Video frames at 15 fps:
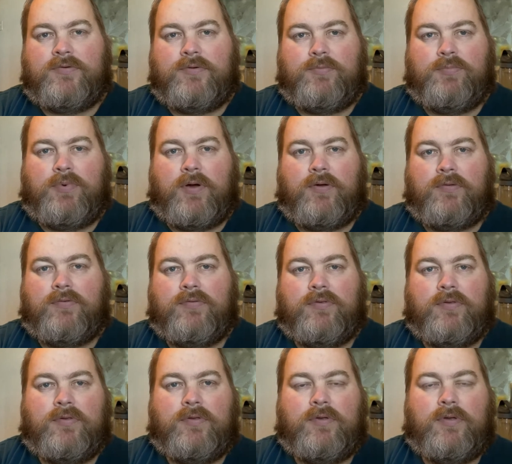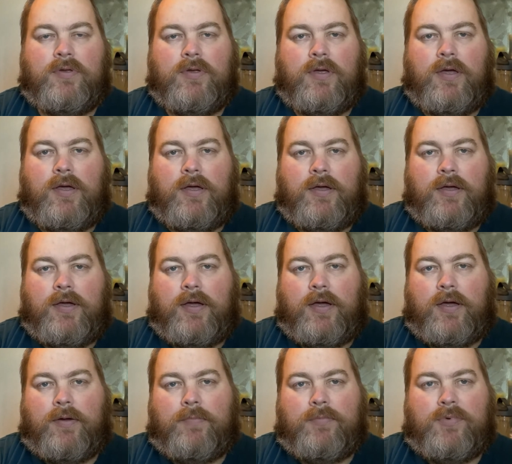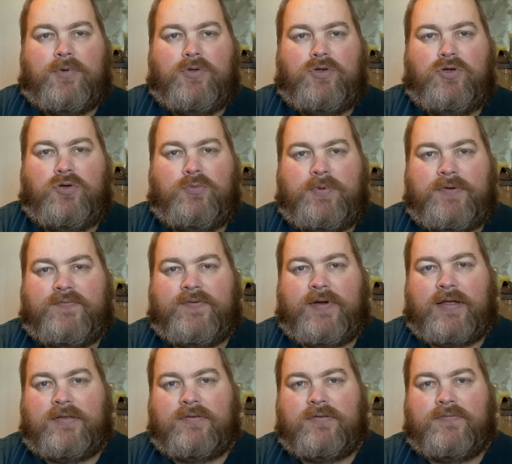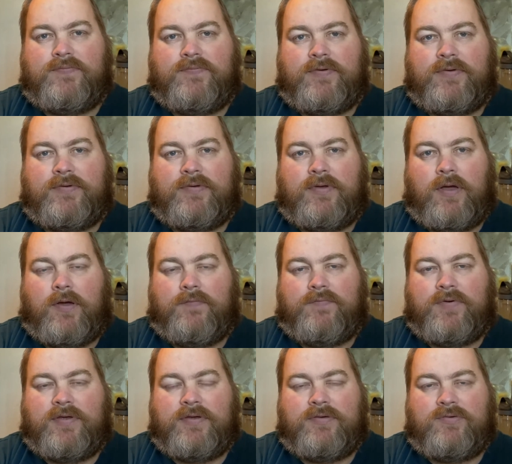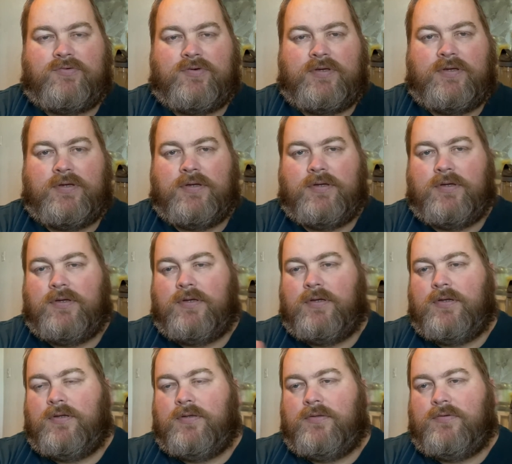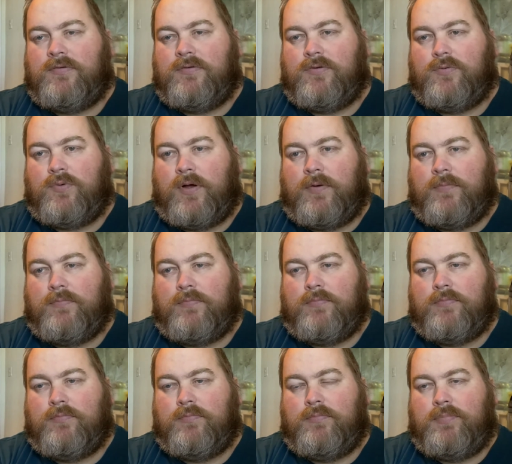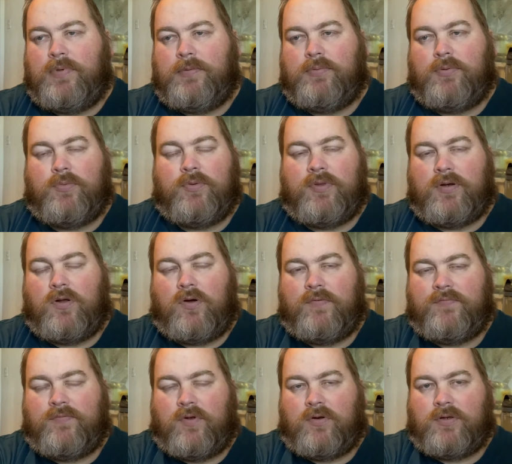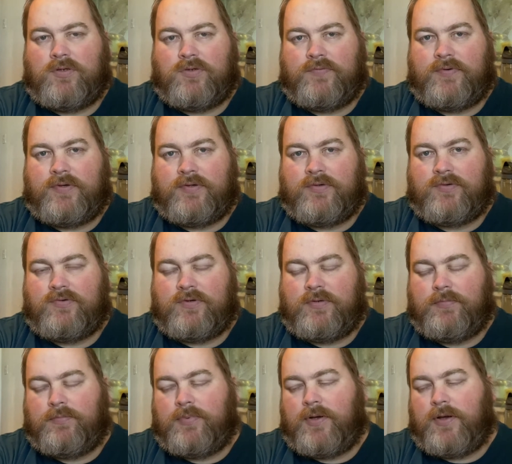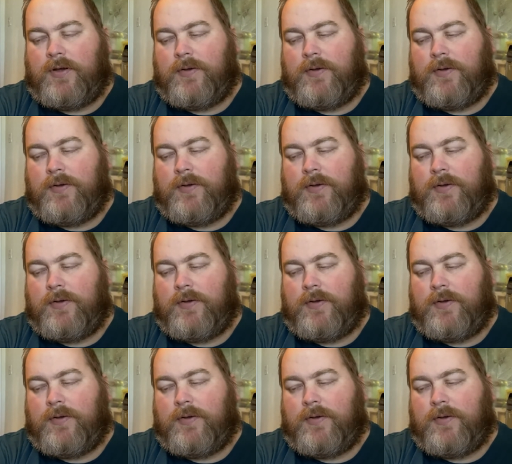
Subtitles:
to both newbie fans of history to people with a lot of knowledge of history. But